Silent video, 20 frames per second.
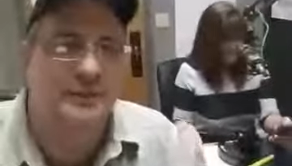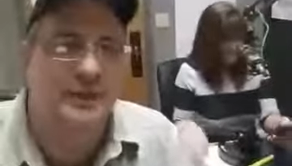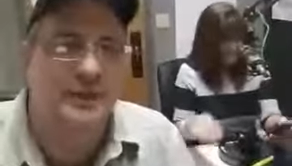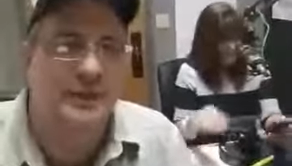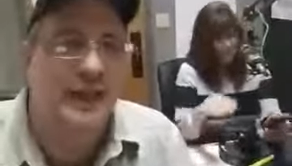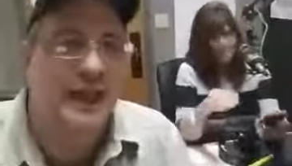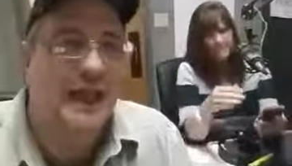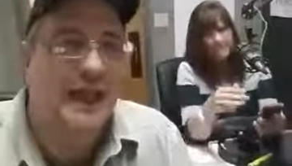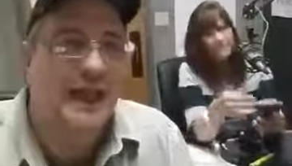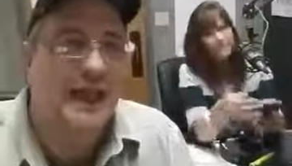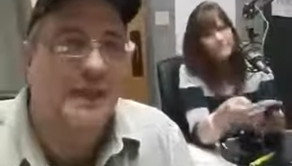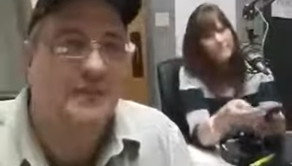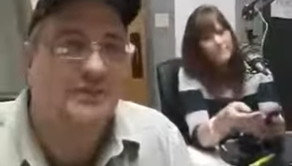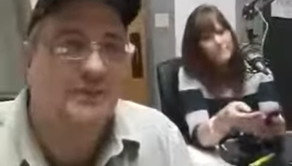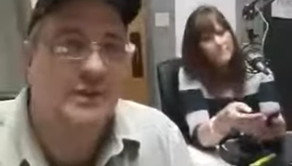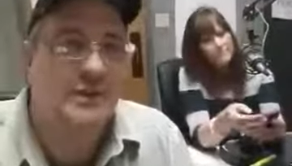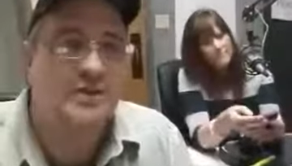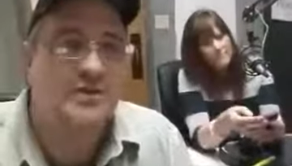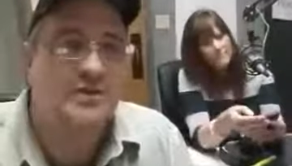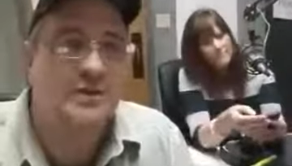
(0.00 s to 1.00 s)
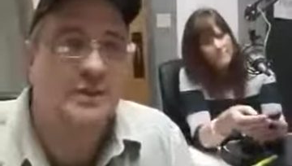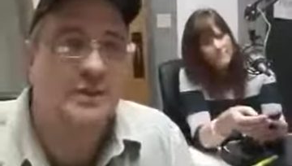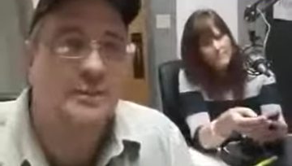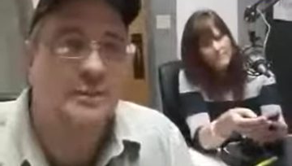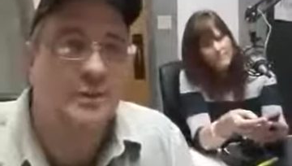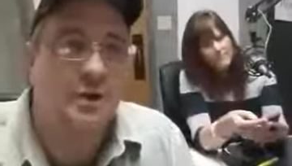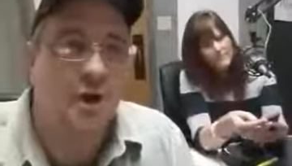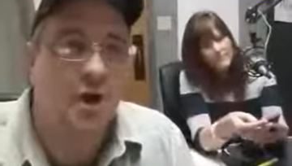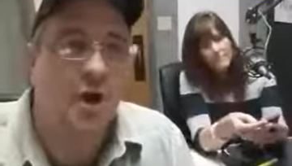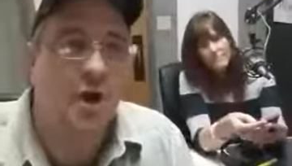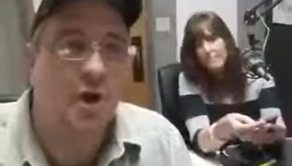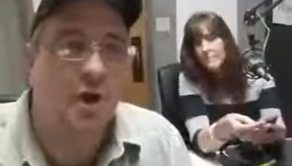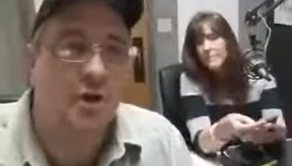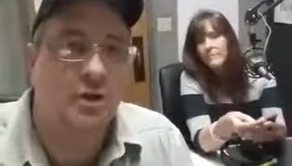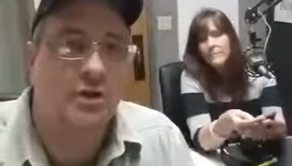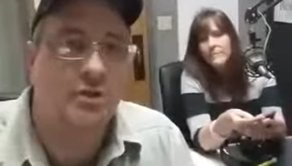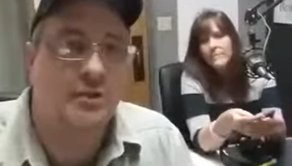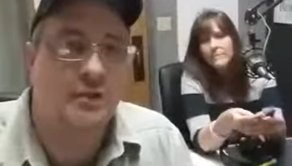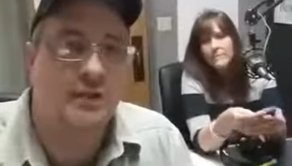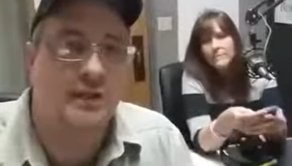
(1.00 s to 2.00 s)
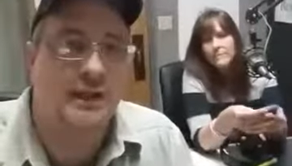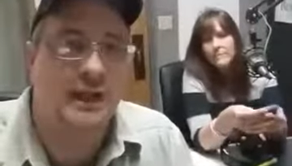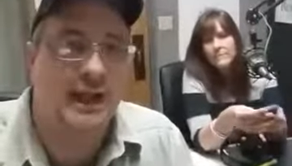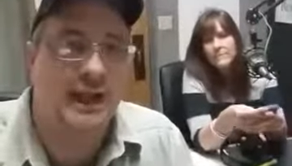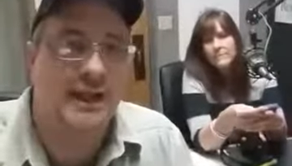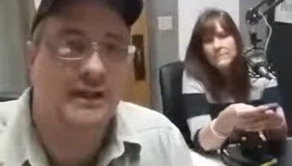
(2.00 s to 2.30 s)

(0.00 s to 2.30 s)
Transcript: Well, eventually, we're all going